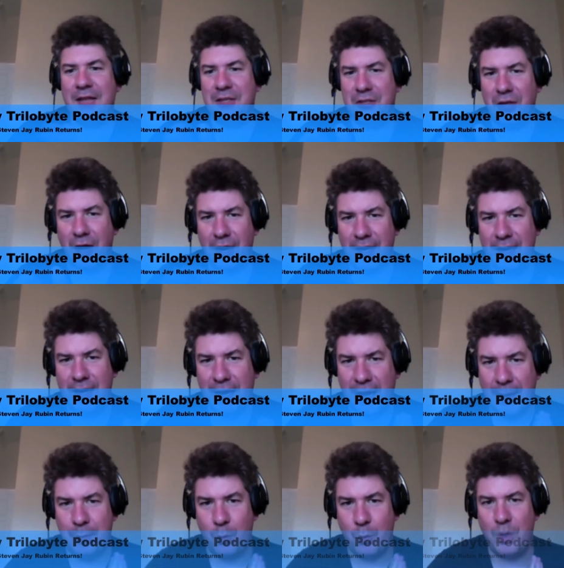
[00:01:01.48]
talking a
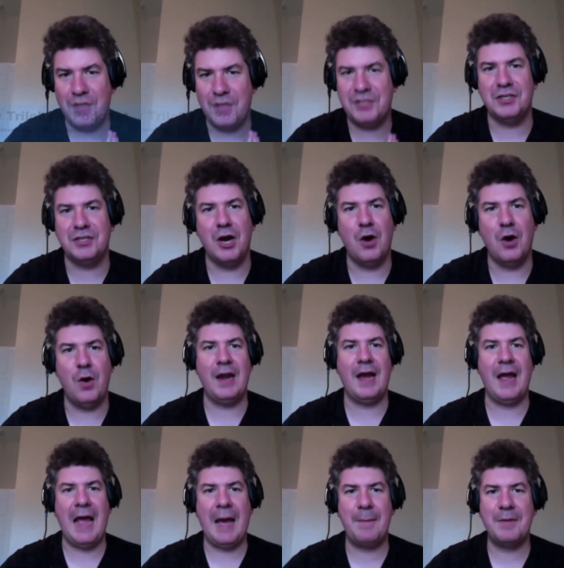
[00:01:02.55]
couple weeks ago, and
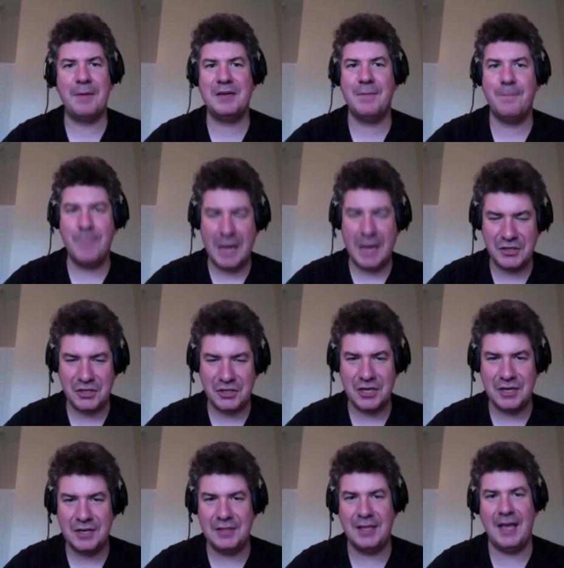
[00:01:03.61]
I happened to
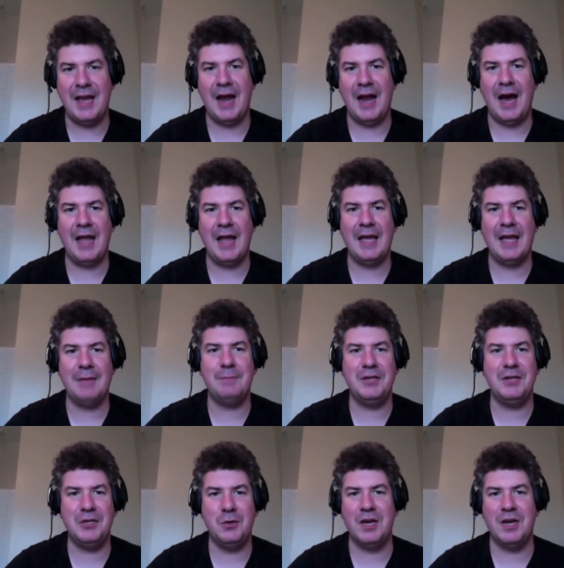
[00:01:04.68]
mention that I had been
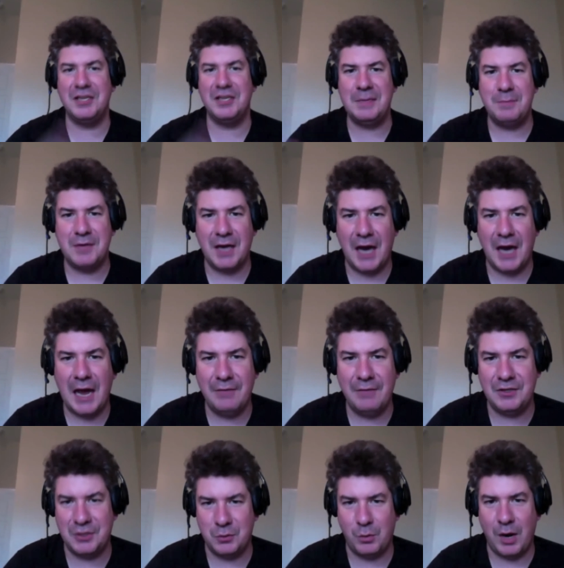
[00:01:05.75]
doing a deep dive
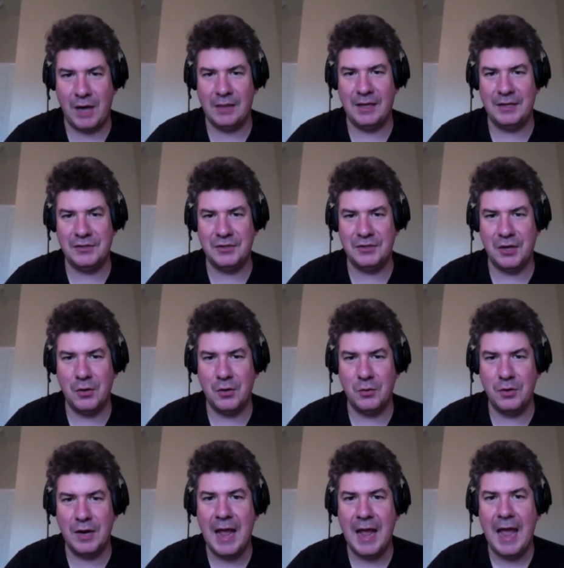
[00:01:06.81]
into Twilight
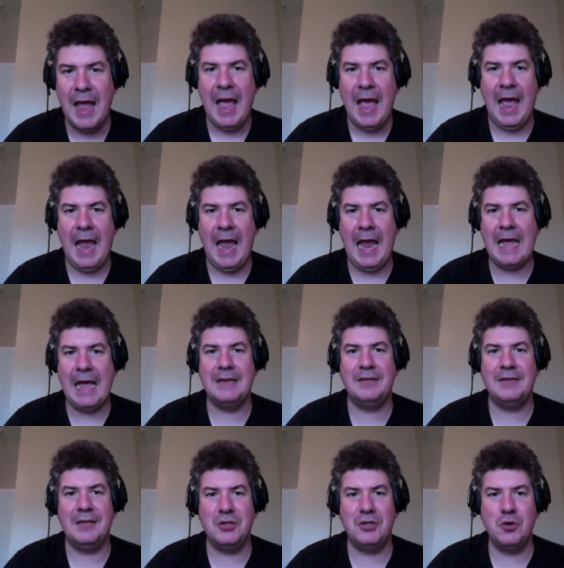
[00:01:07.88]
Zone, and
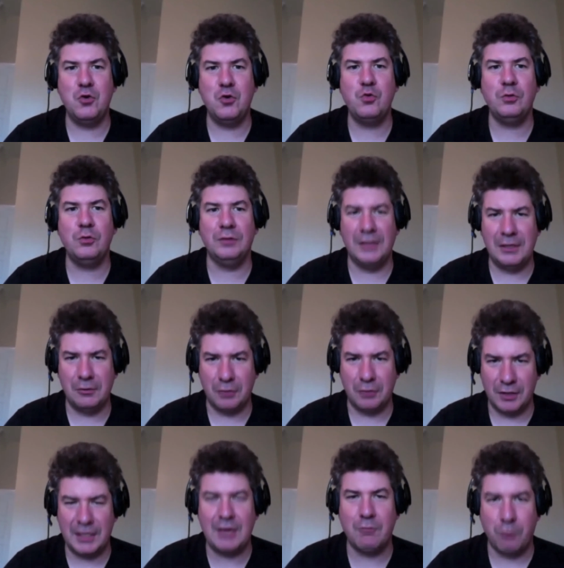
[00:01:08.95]
you
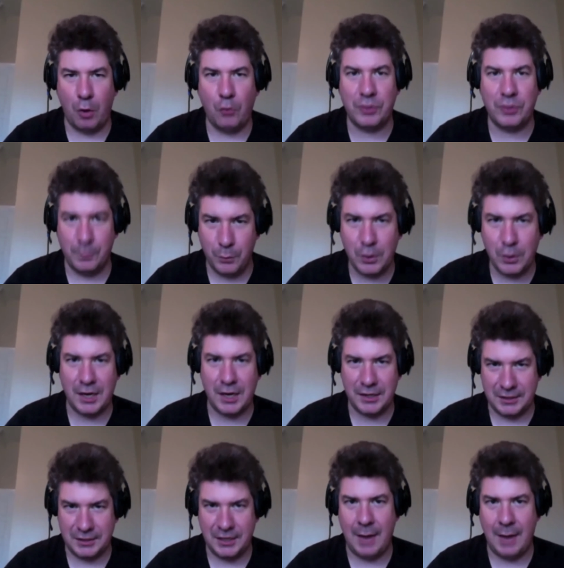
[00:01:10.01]
literally wrote the book on
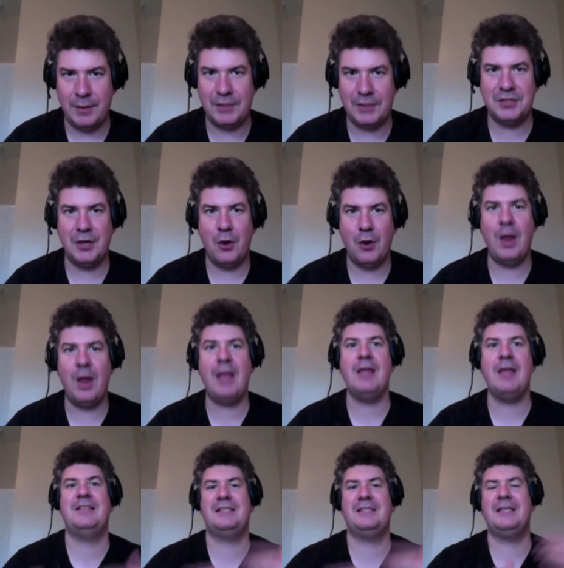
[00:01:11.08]
the topic. So it,
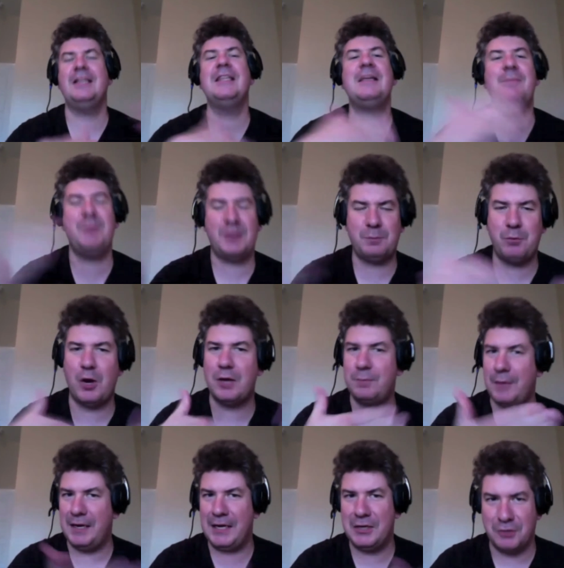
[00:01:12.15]
it suddenly sparked
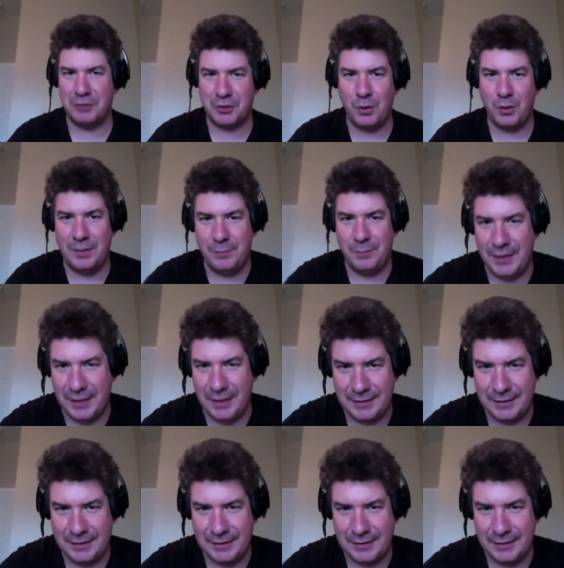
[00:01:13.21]
my interest quite a bit.